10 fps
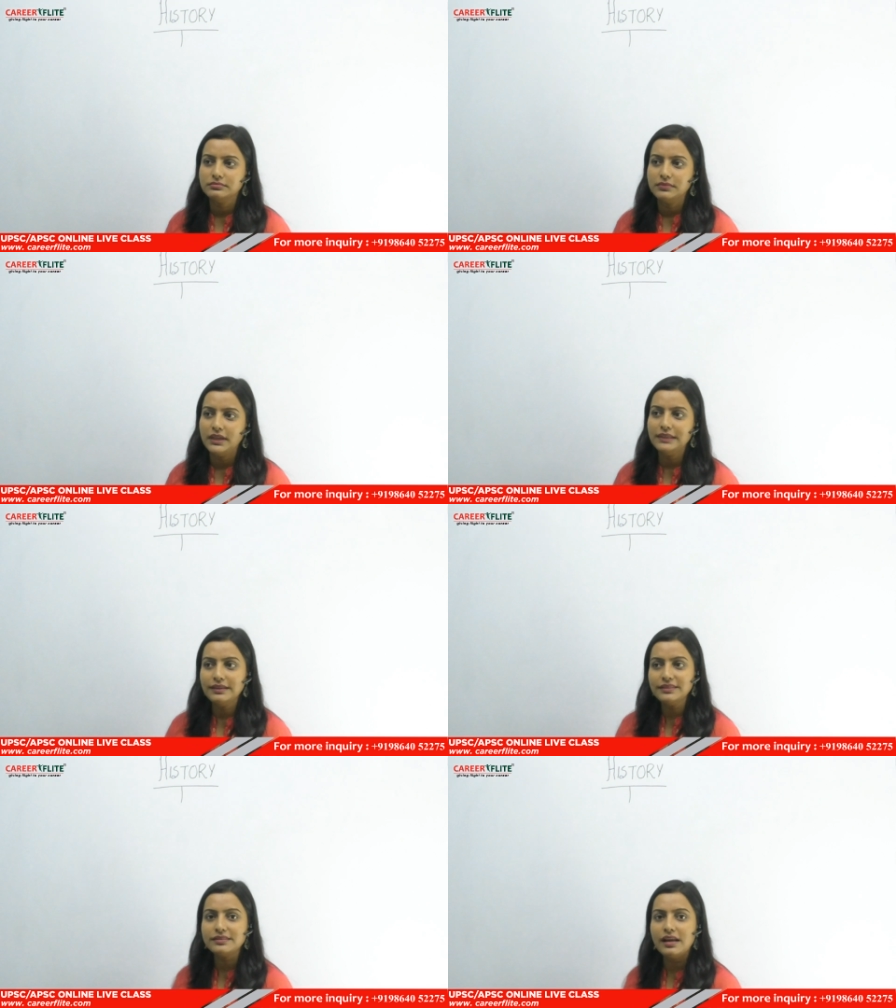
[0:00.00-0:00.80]
in
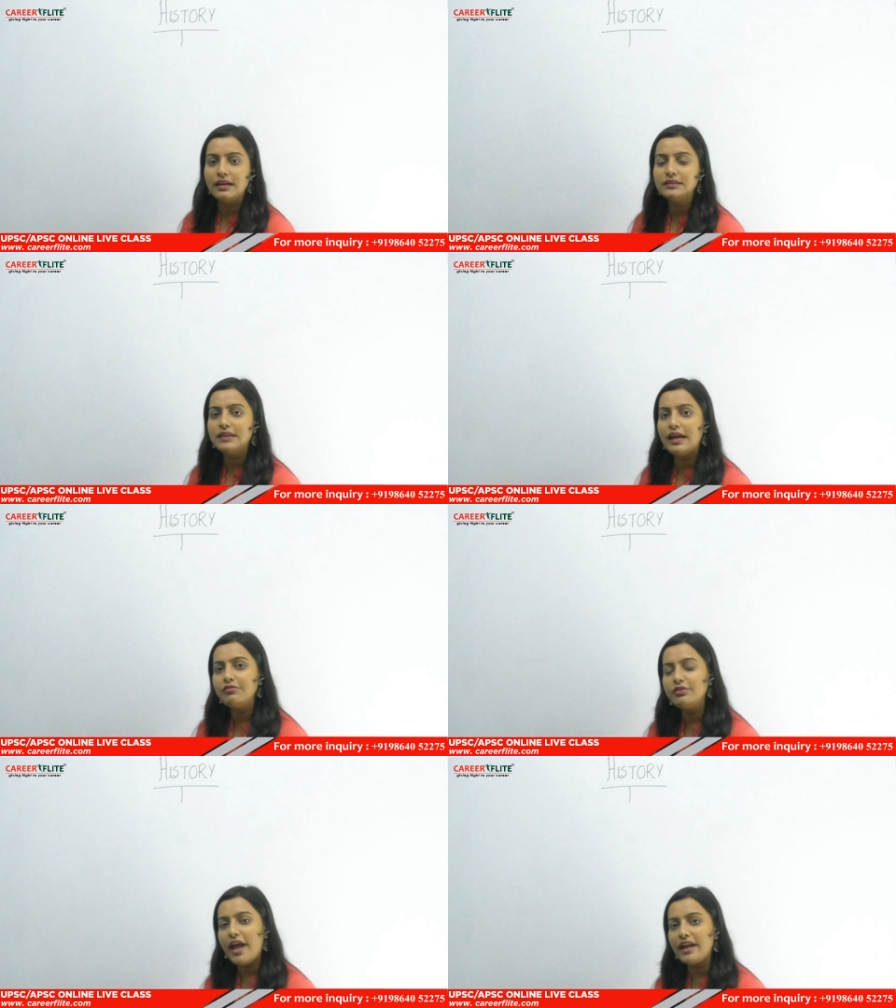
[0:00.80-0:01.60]
this class, I
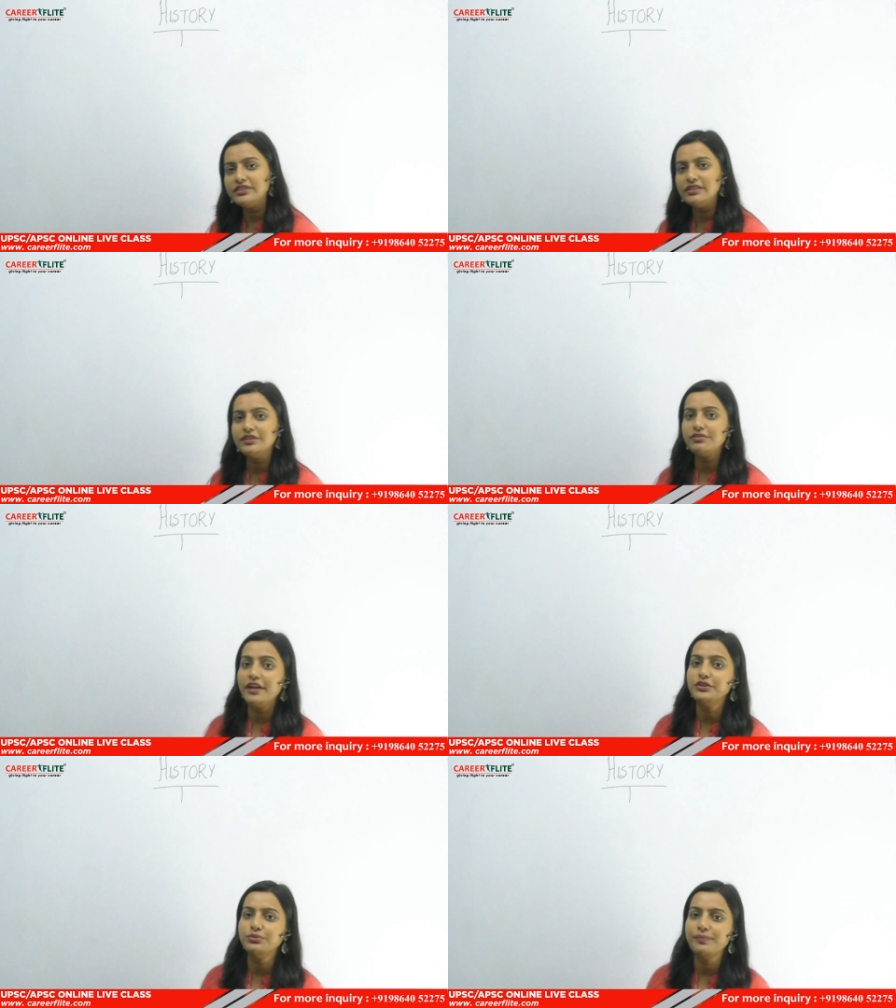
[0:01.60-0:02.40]
would actually try
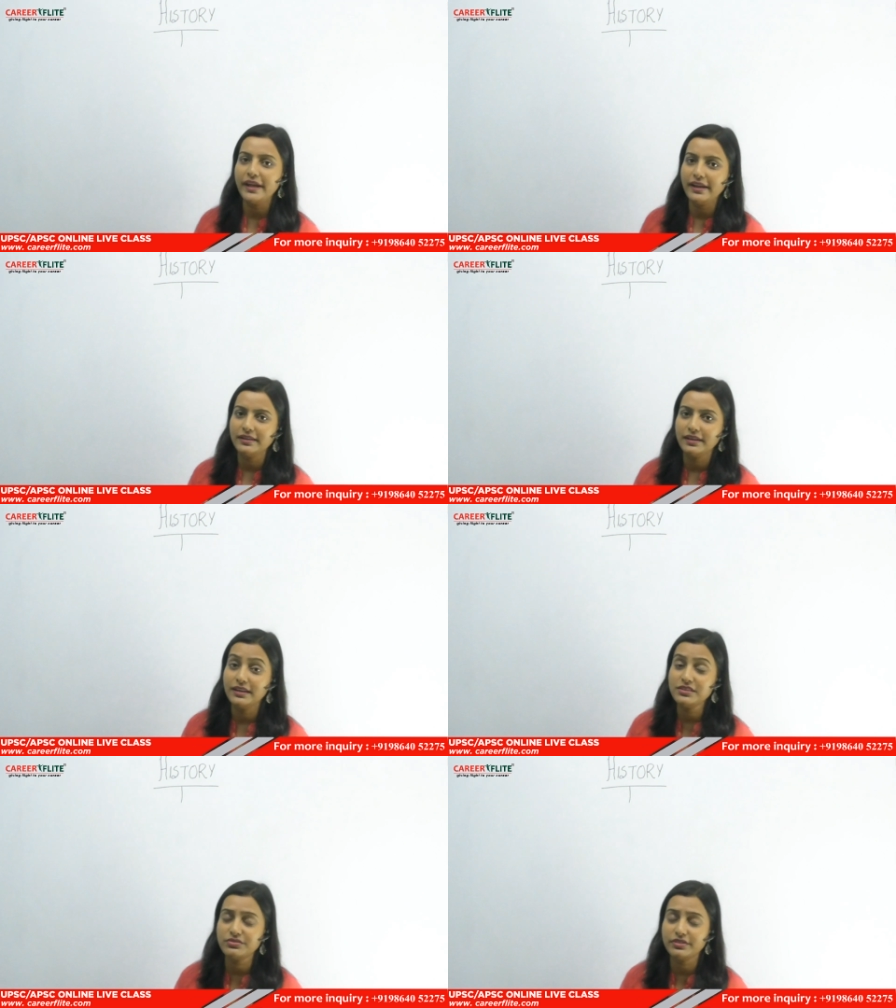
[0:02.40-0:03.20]
to make
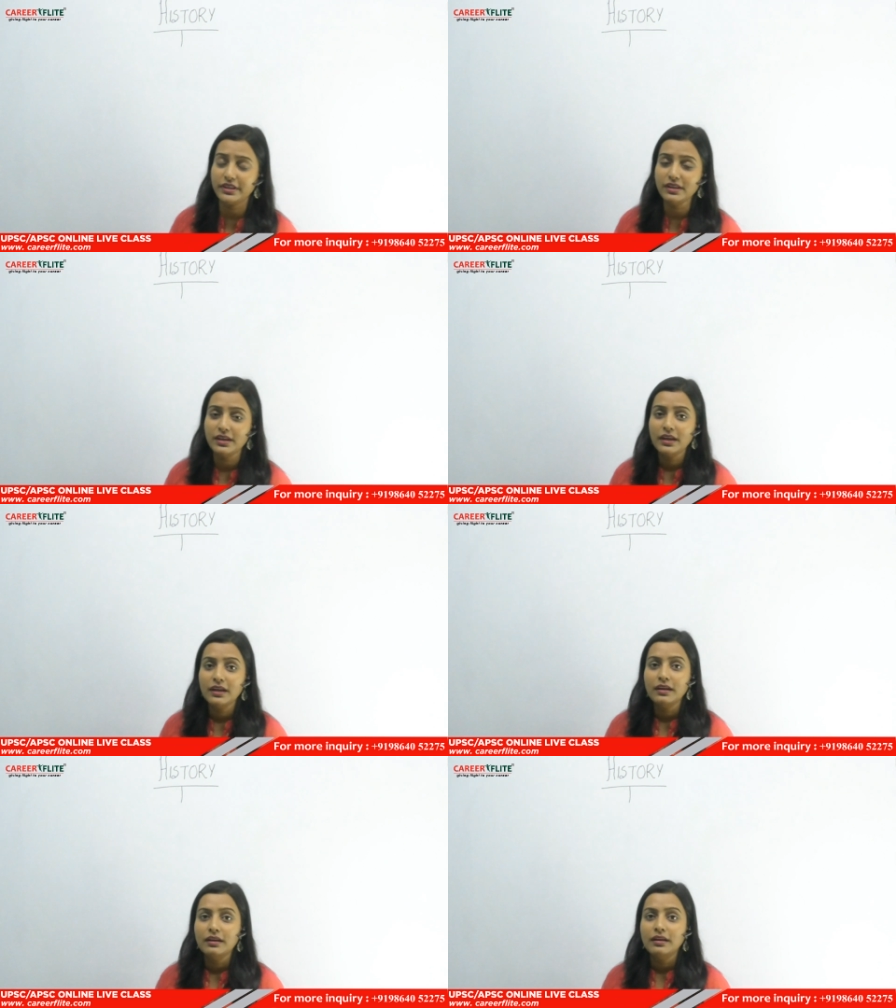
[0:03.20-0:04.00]
history
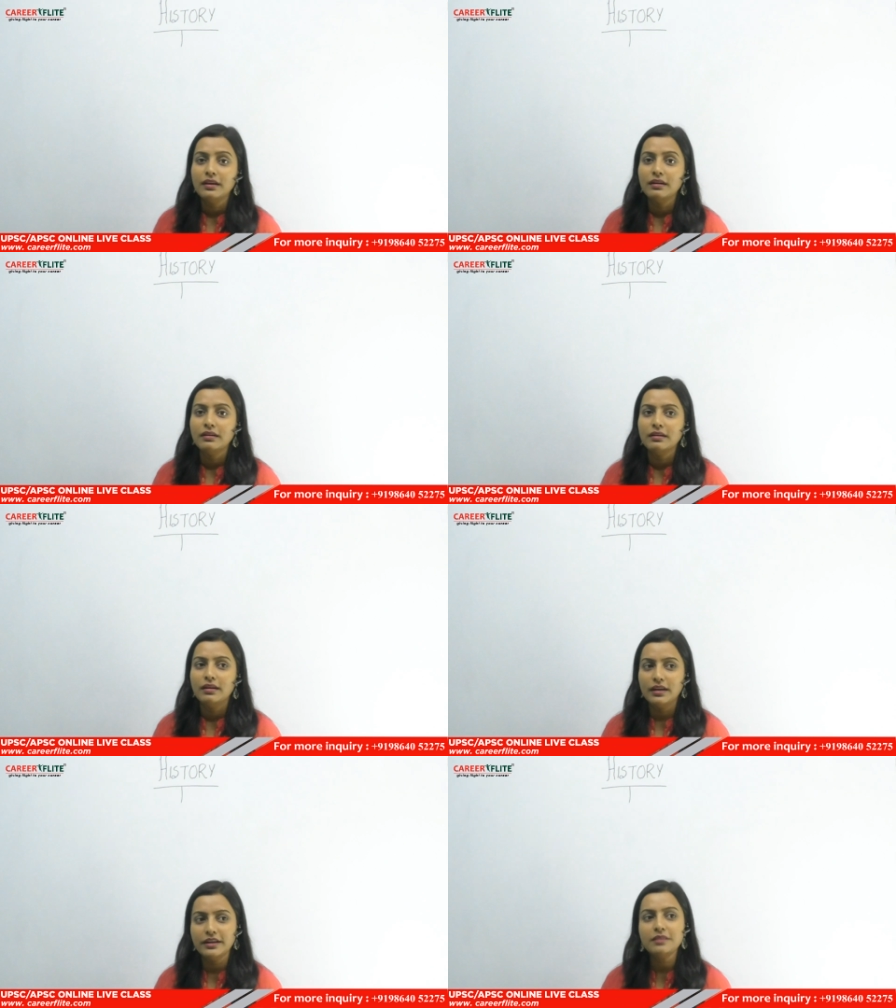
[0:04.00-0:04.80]
a
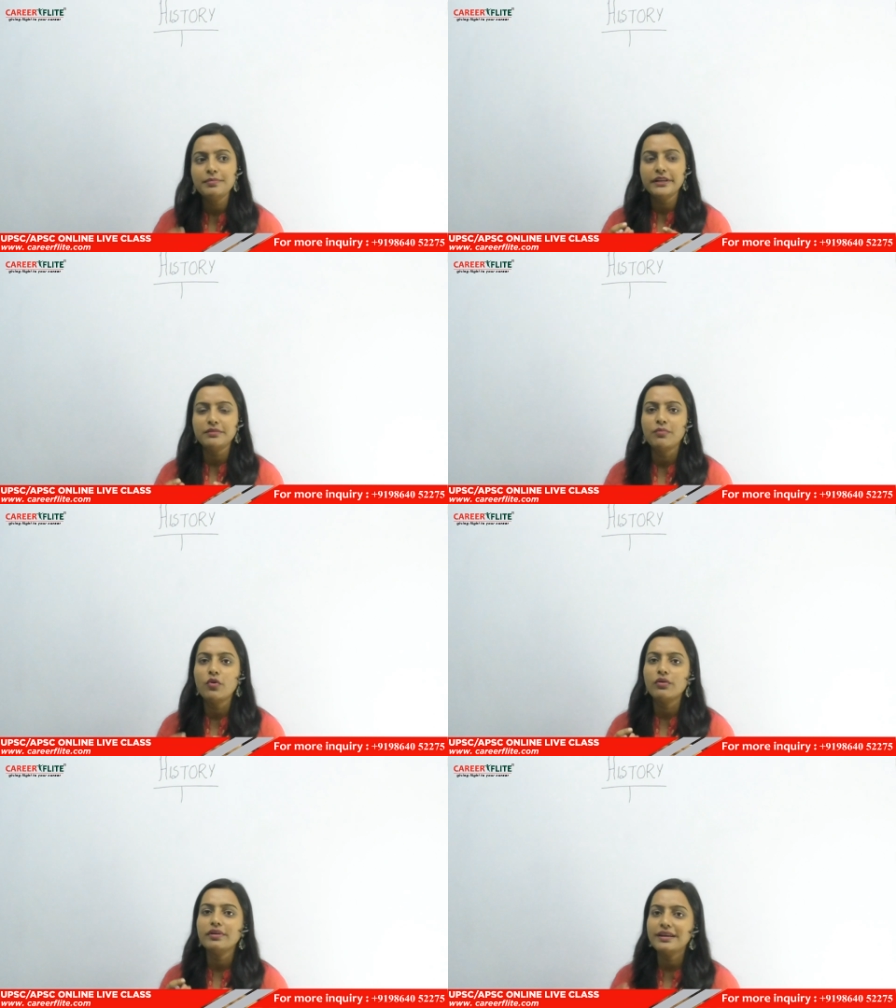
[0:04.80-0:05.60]
little bit
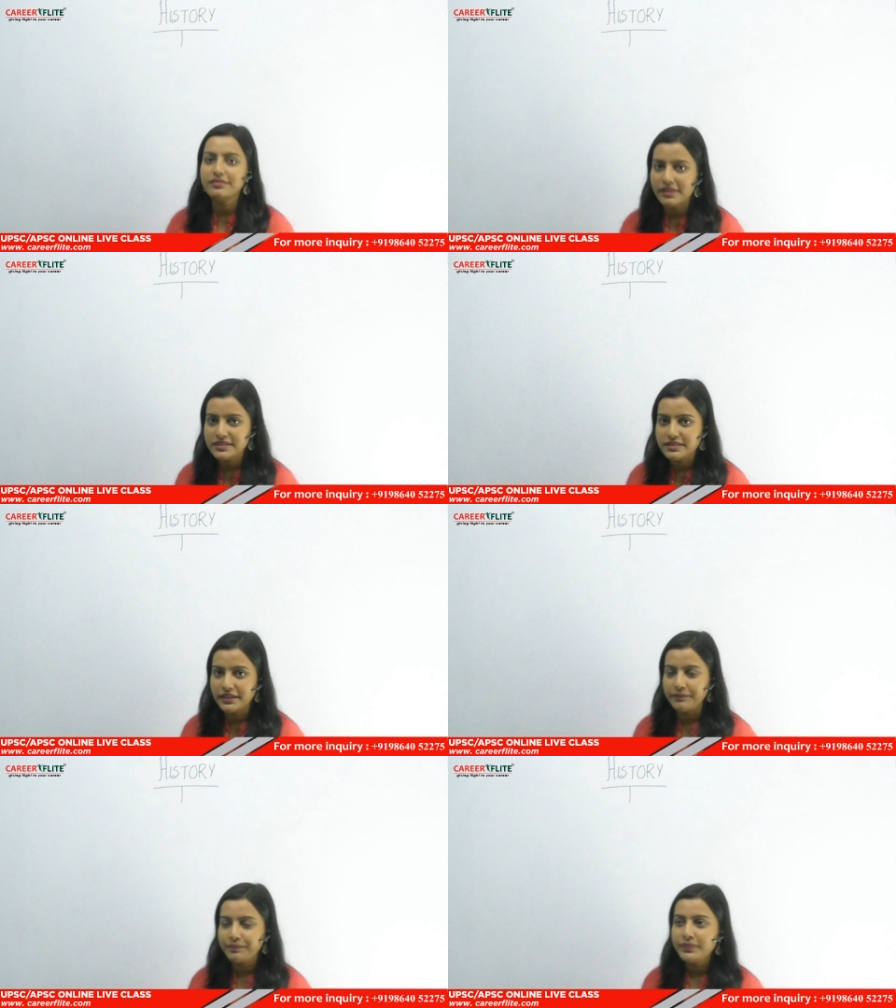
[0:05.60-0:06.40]
more interesting.